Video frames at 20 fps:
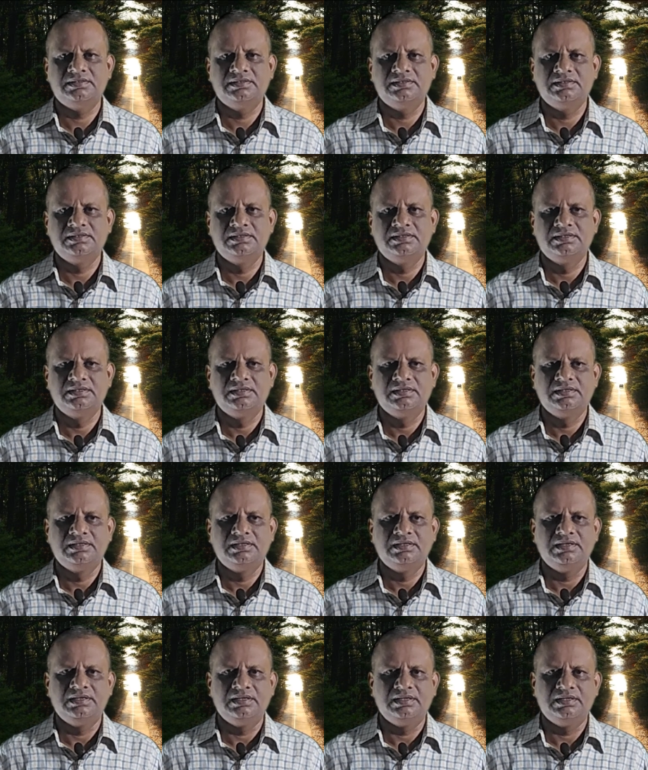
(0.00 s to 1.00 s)

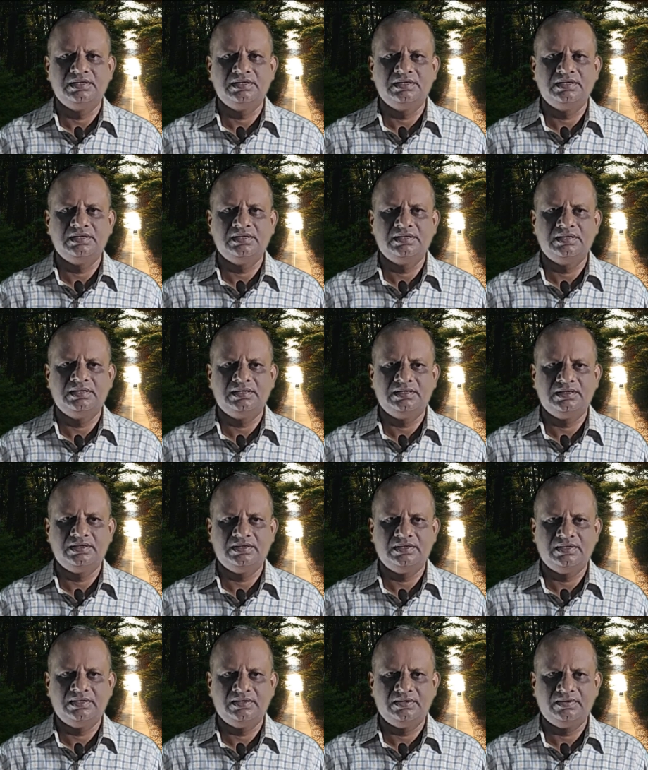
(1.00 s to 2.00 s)

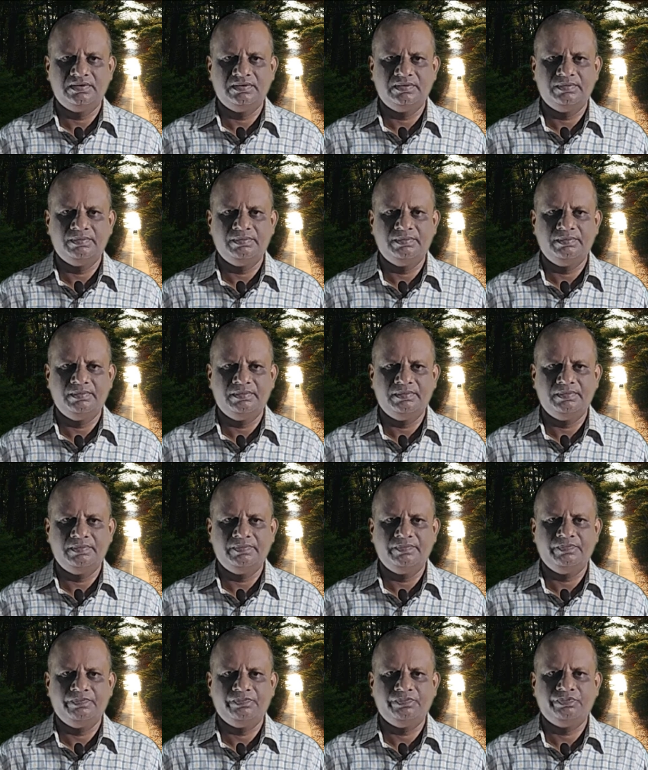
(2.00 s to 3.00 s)

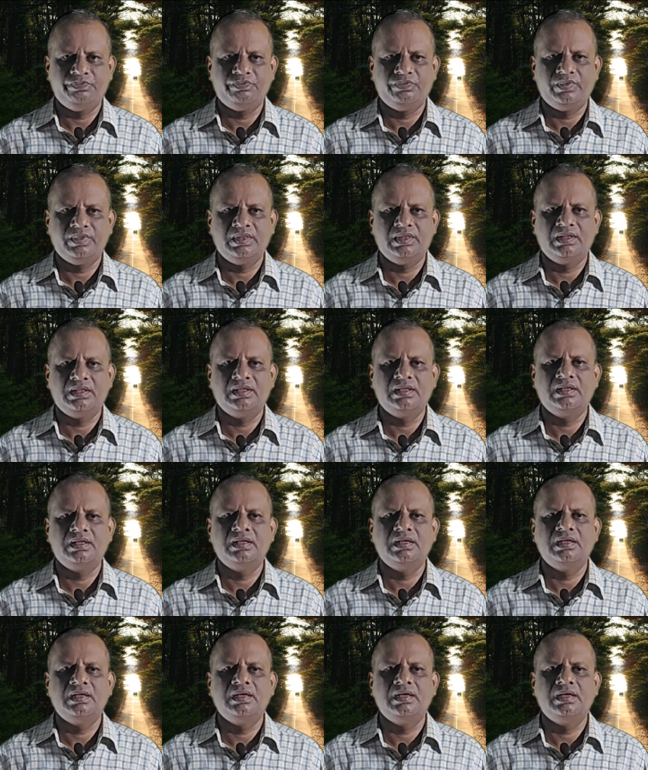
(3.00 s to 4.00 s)

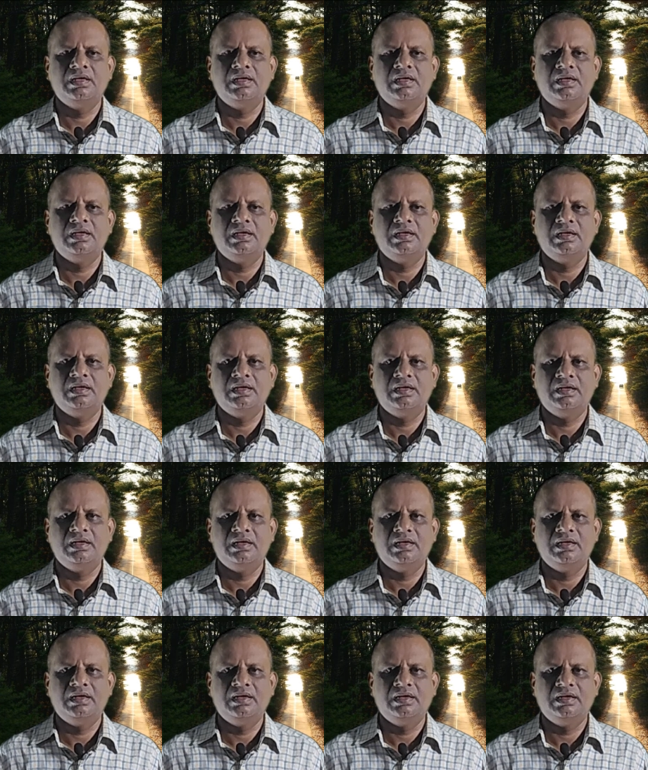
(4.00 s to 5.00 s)

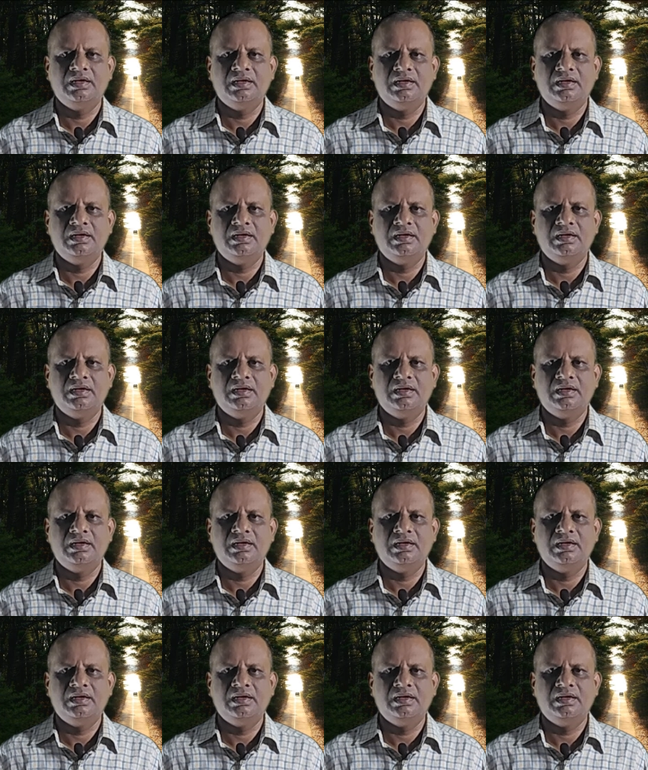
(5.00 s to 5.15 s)
(silence)